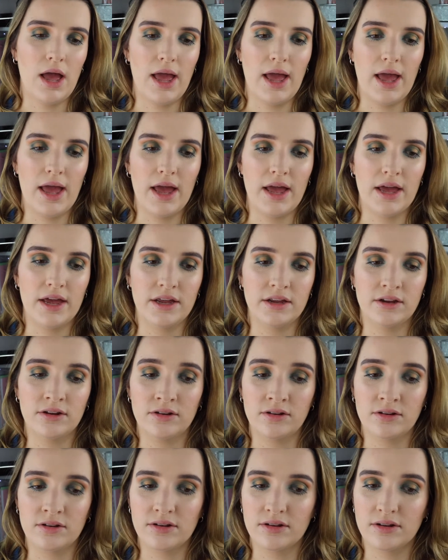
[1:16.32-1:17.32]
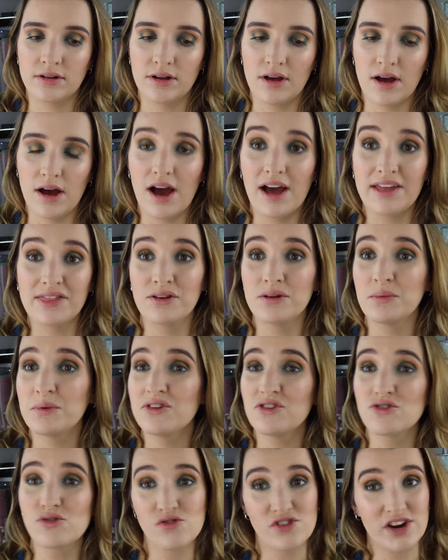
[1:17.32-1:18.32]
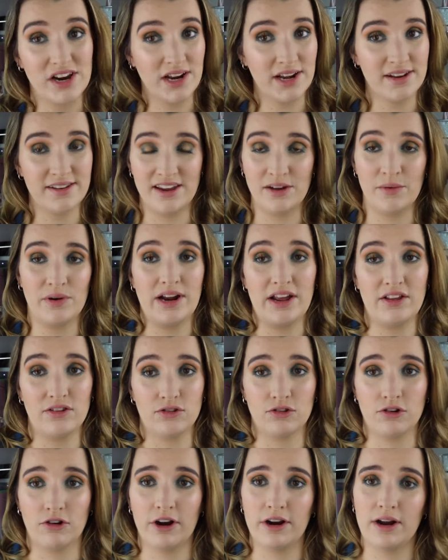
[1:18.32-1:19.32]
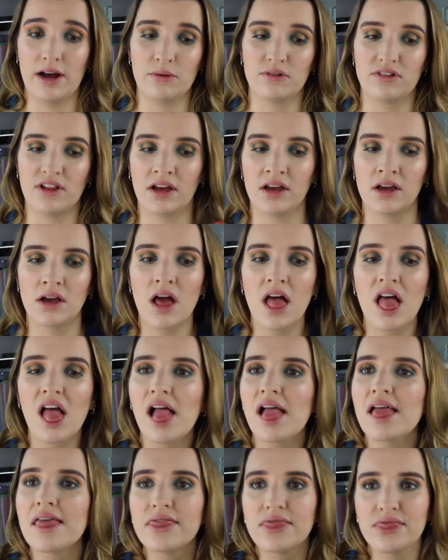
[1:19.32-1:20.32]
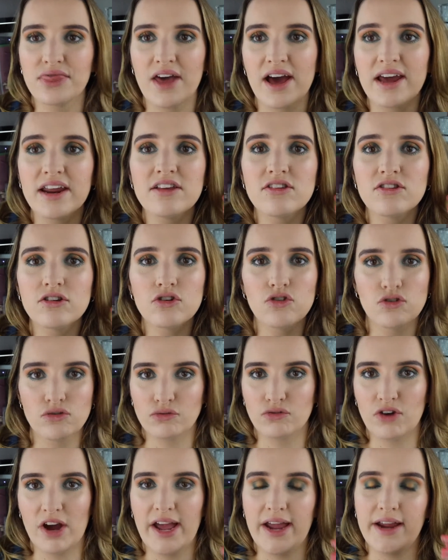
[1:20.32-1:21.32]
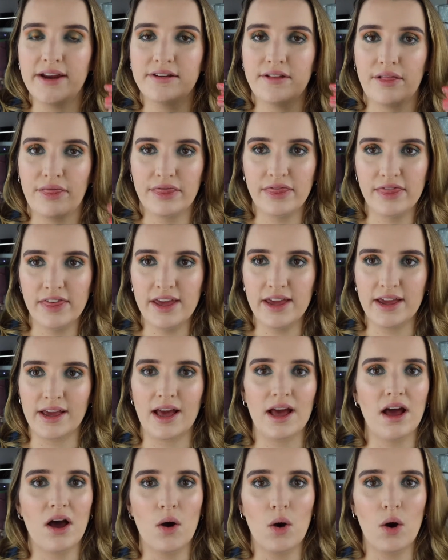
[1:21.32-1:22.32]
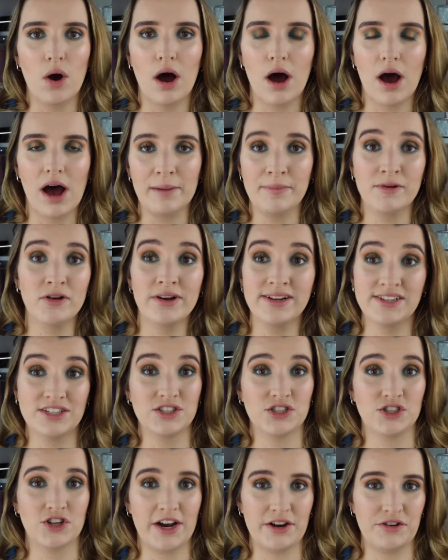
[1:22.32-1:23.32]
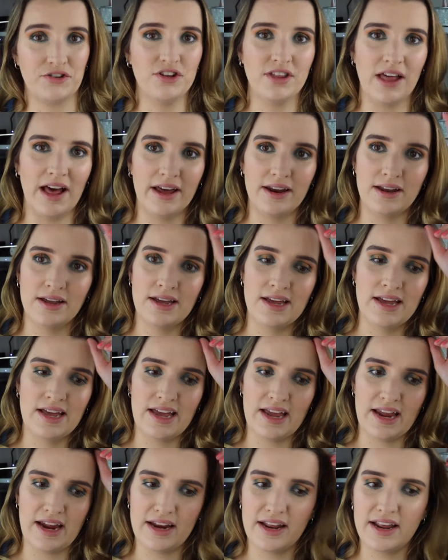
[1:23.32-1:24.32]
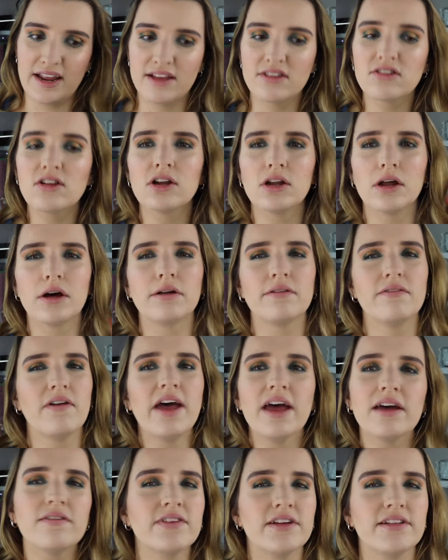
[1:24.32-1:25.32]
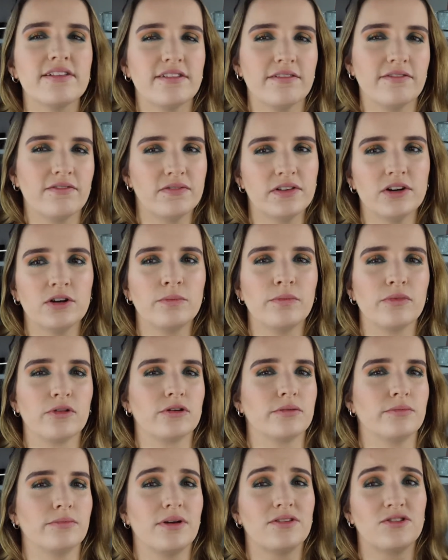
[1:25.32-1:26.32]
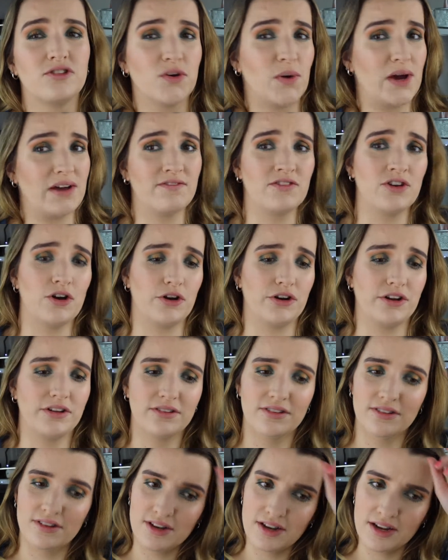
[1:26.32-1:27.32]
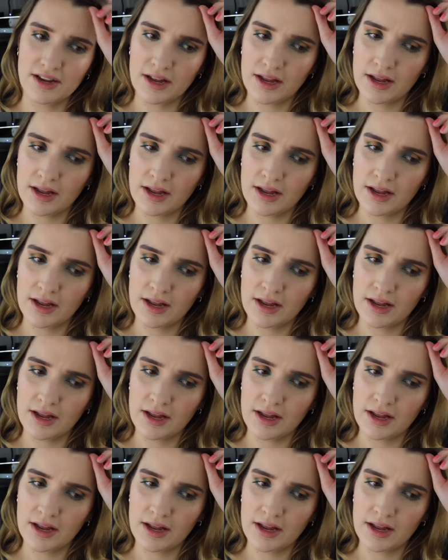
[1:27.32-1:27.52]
And I thought it was a great idea when I saw it. I was like, that is a great thing. I'm going to try and do that. It is a lot of effort to film them, so I've noticed.